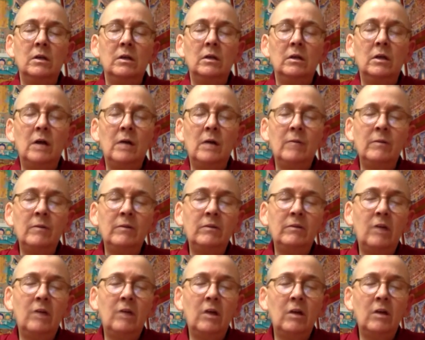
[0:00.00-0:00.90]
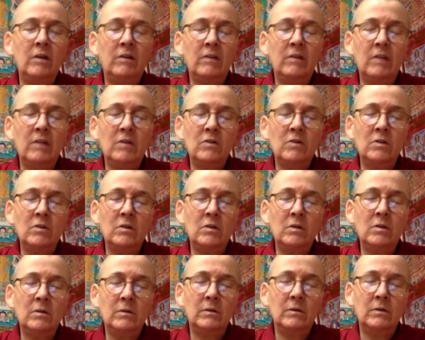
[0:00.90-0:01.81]
Lama's heart center
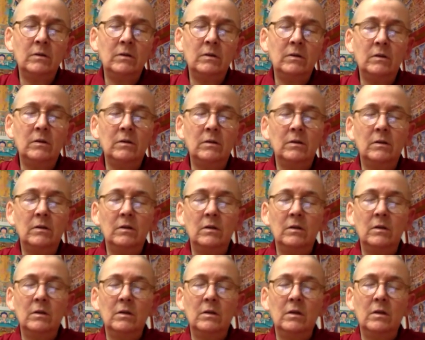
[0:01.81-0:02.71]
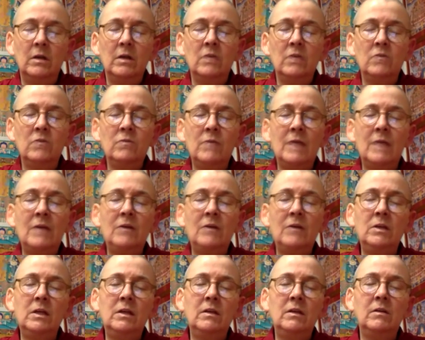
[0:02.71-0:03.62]
and
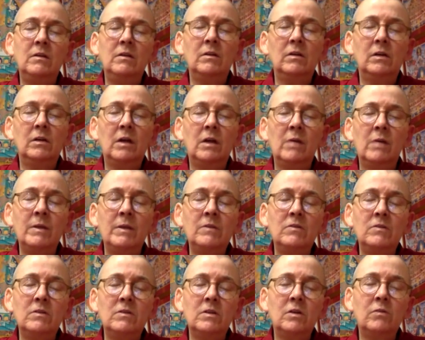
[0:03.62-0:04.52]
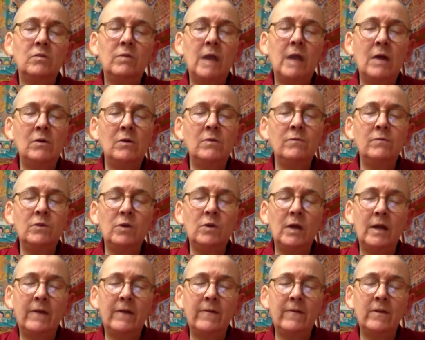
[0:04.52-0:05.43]
directly coming to the crown of your
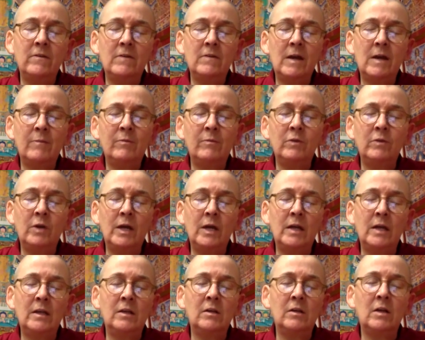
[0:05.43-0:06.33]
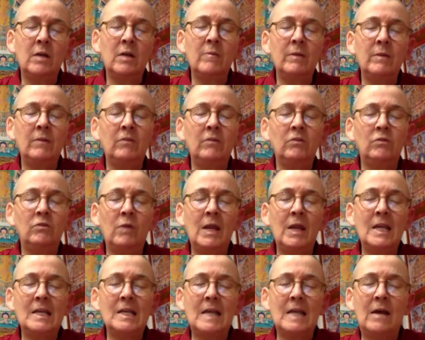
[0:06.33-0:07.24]
head, the top of your head, and coming
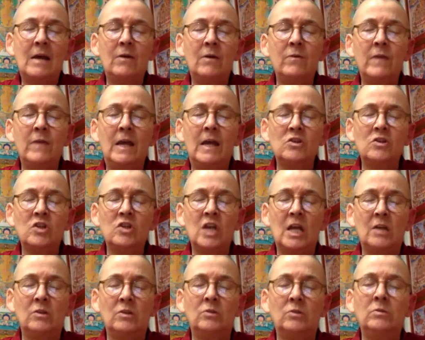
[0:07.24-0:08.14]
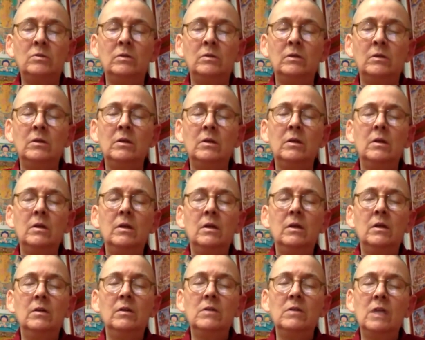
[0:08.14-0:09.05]
straight down that channel
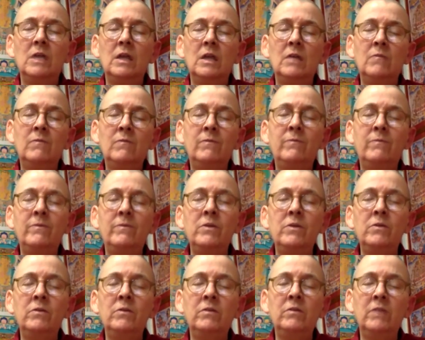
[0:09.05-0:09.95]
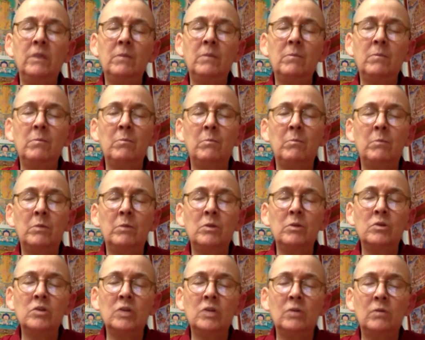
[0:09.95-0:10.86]
and fusing,
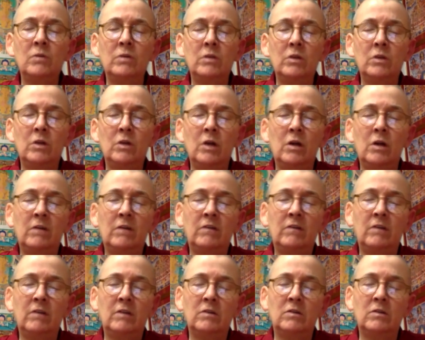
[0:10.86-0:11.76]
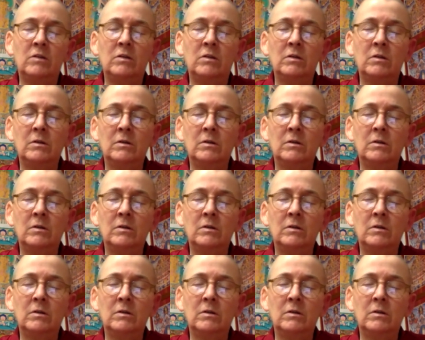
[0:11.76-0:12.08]
merging with your heart center.